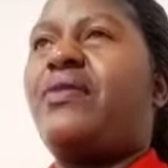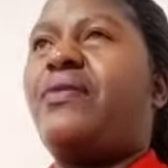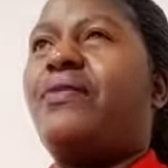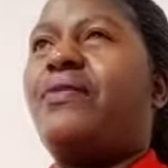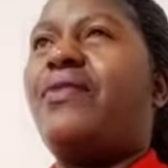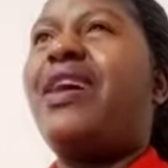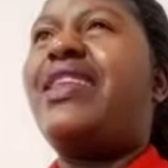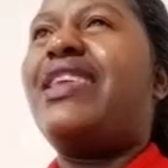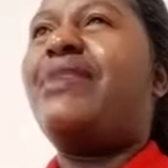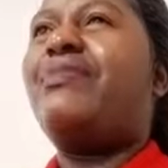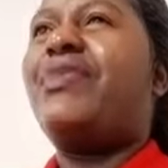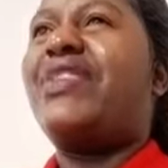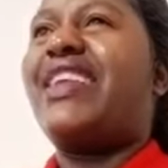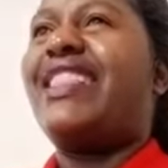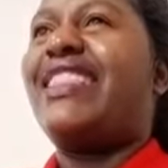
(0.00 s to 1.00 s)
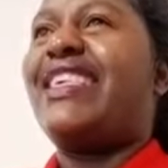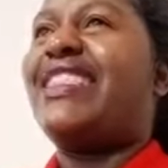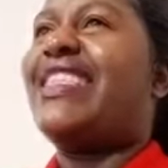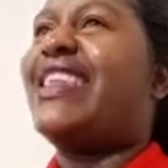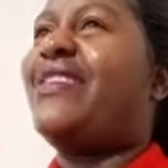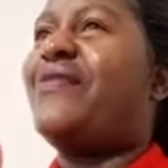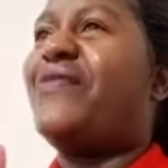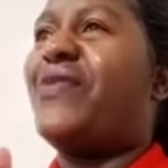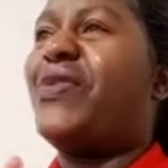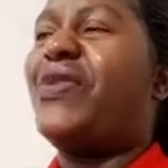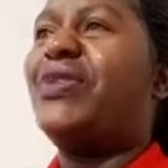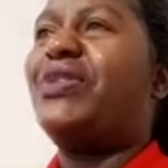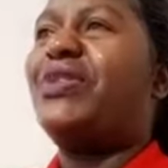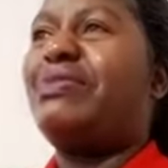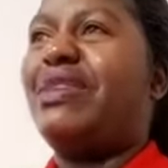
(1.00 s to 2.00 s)
one important thing that I
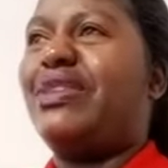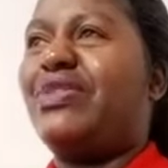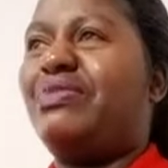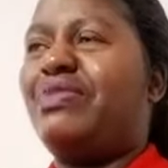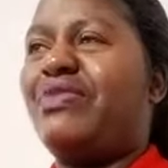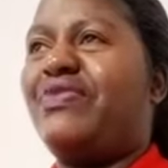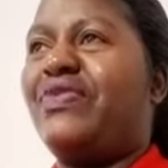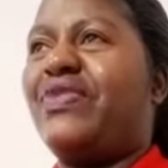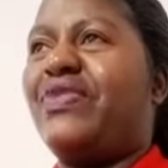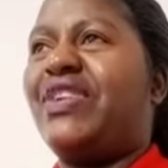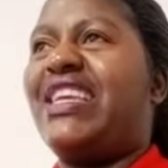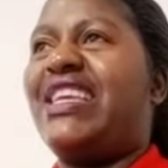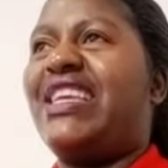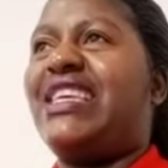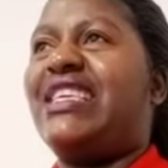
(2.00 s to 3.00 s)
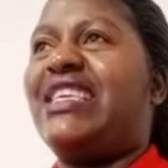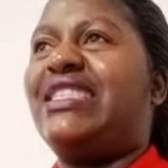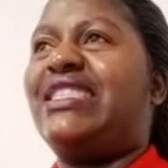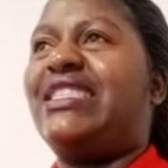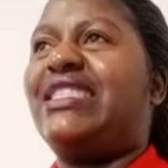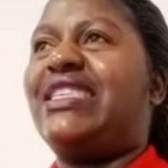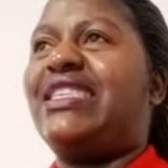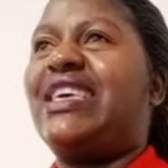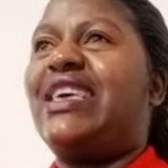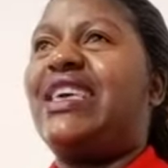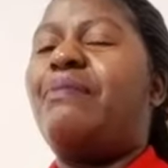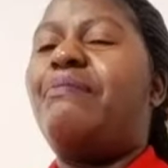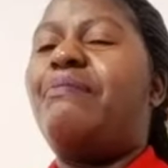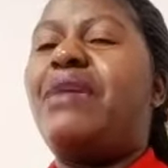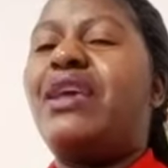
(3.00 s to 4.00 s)
forgot to mention before is
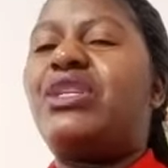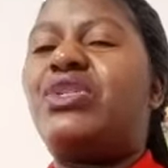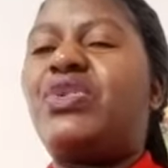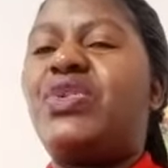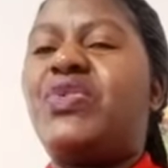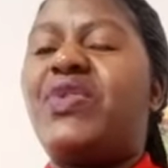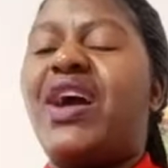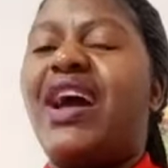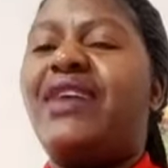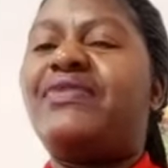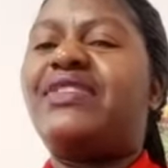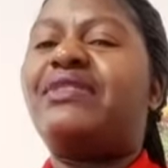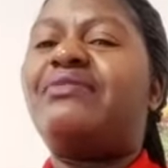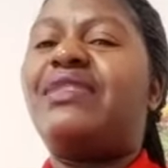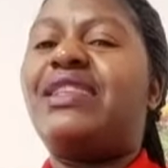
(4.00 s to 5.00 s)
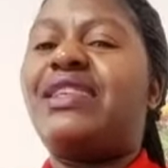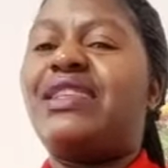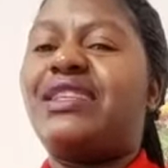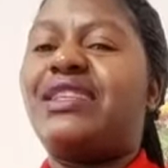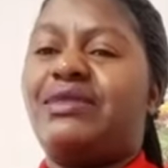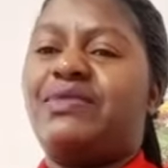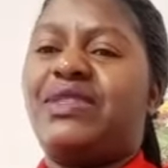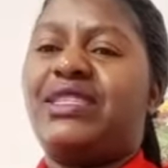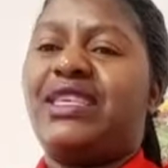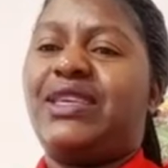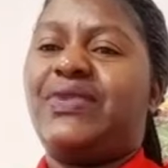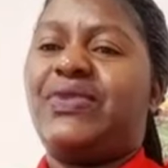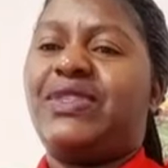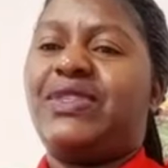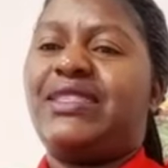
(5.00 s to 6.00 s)
make sure you have some leadership
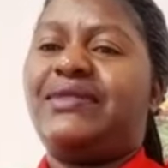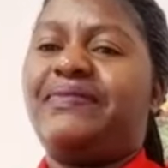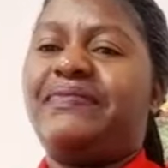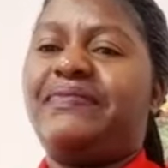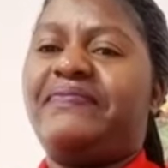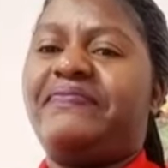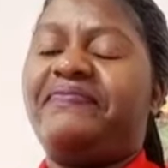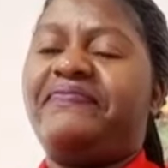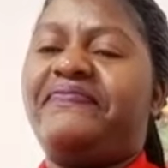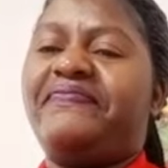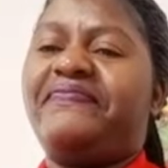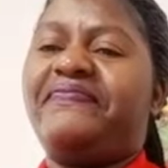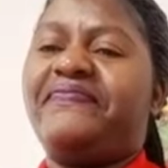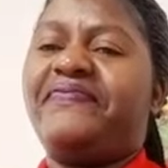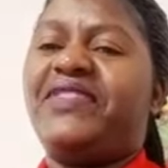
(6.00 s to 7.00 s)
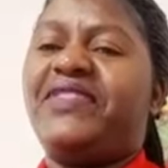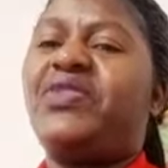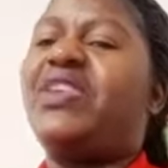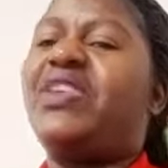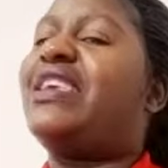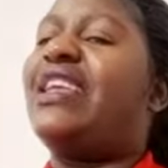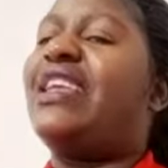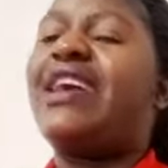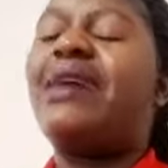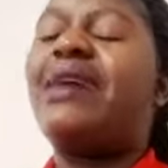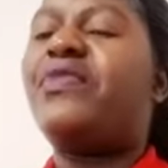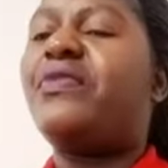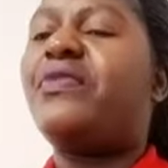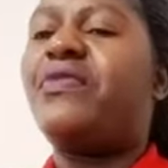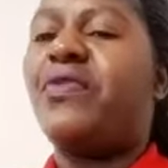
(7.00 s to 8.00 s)
skills. So it can come
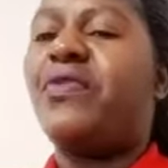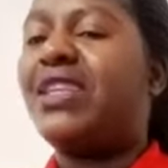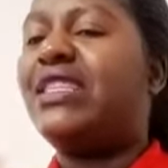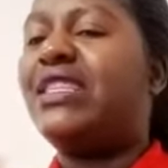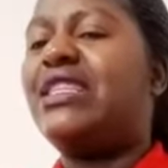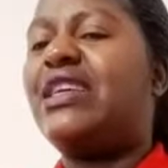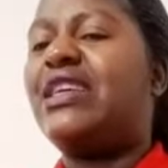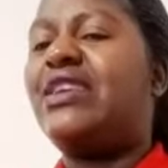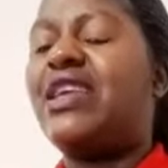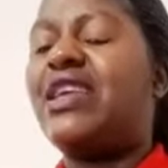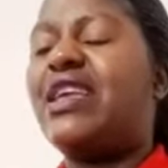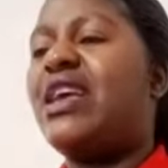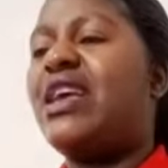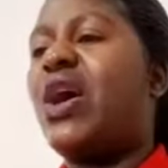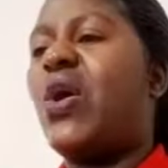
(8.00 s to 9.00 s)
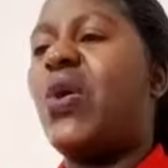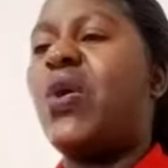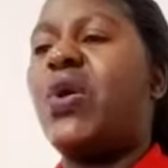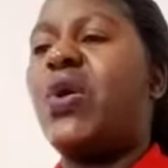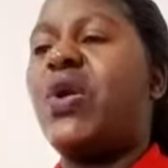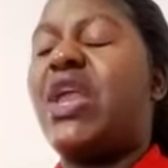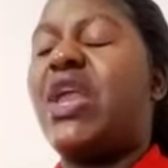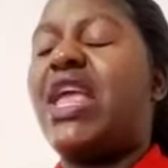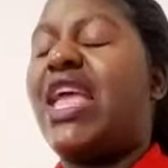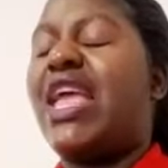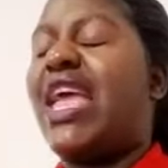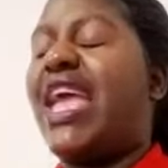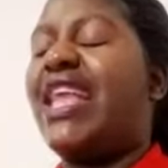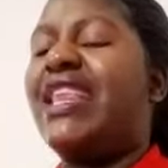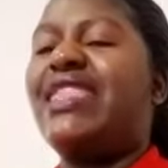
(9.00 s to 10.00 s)
from volunteering or
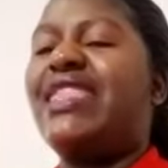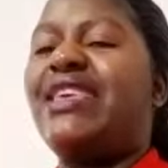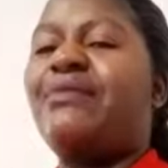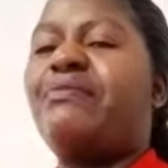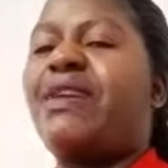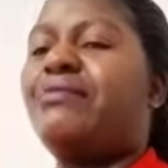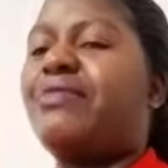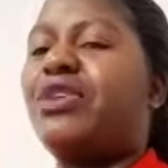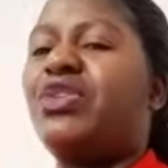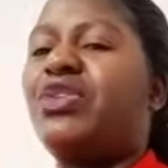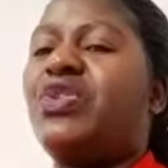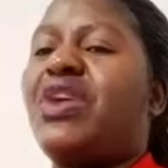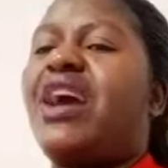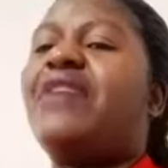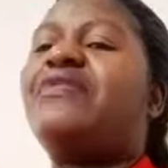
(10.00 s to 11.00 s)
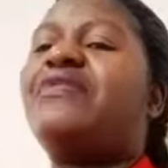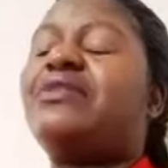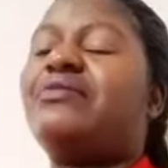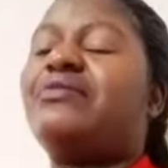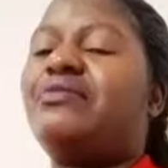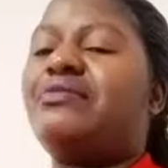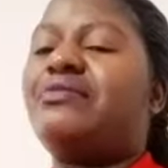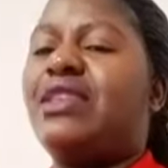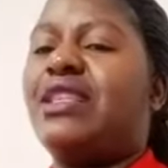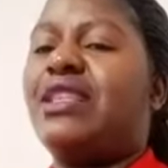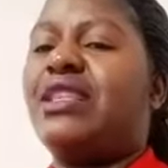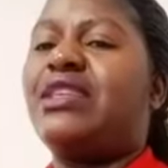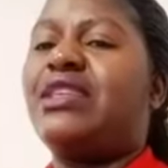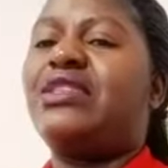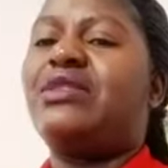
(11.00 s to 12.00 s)
anything, but make sure you have some
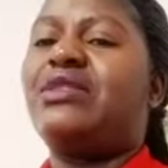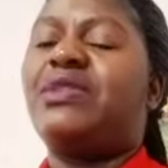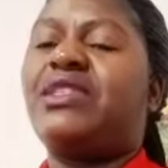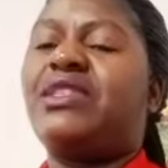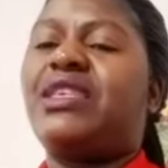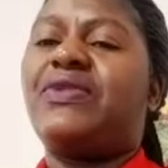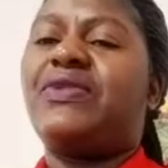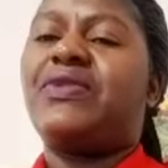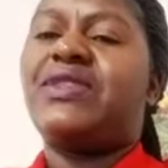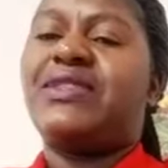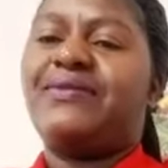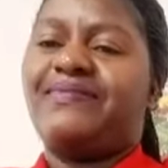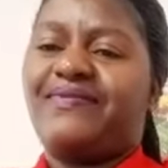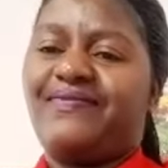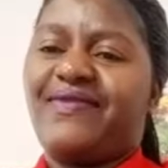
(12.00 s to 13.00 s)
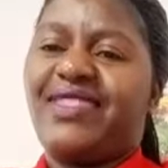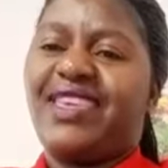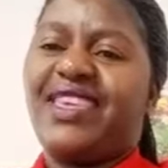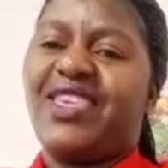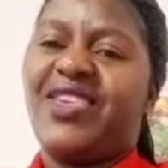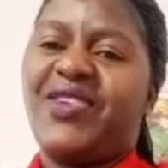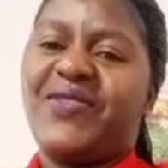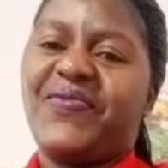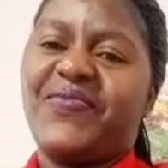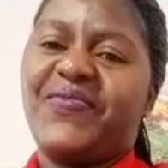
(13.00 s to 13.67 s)
leadership skills. Thank you.